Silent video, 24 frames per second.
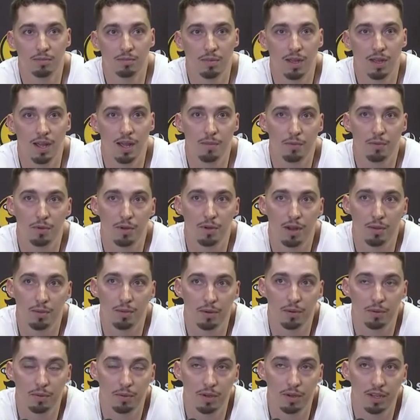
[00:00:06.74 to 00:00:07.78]
Happy we were able
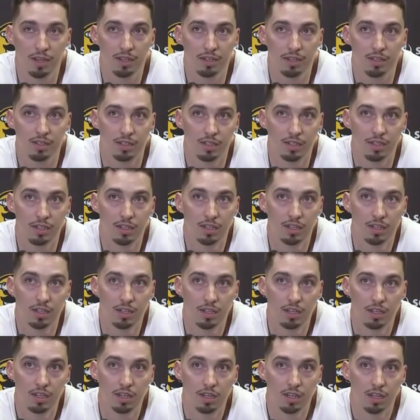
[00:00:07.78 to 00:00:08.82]
to win.
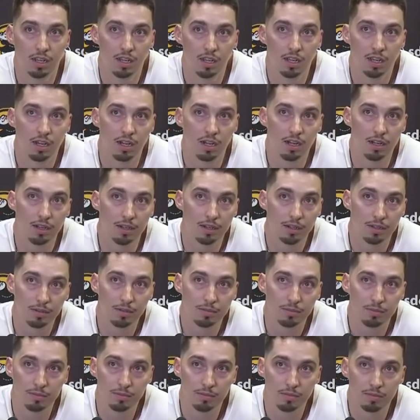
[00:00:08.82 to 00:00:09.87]

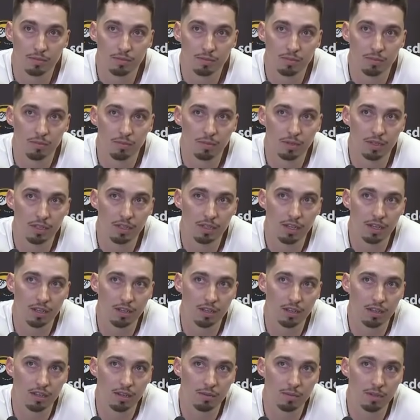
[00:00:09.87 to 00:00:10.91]
But yeah,
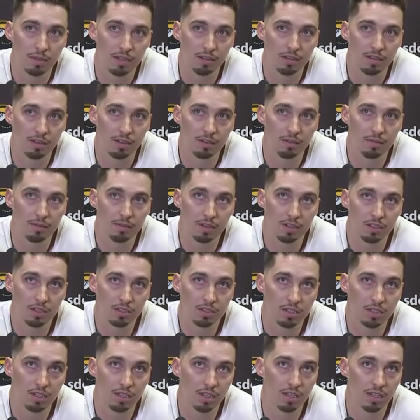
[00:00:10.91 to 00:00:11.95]
no, I mean, it feels
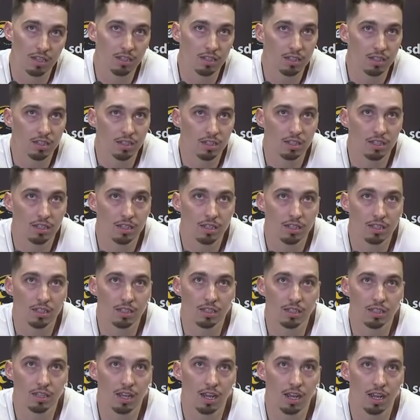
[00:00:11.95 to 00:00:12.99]
good.
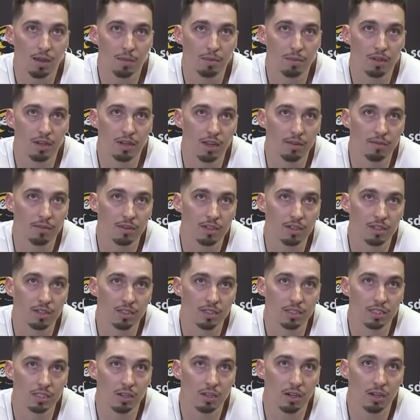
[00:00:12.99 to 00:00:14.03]
Happy to have a good
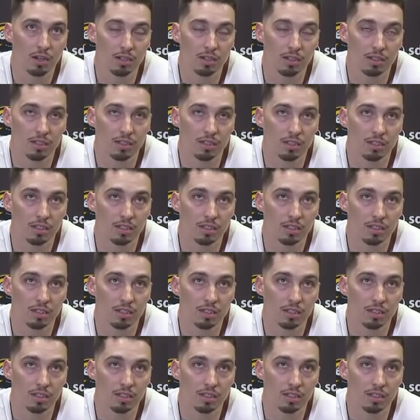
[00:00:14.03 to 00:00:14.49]
start.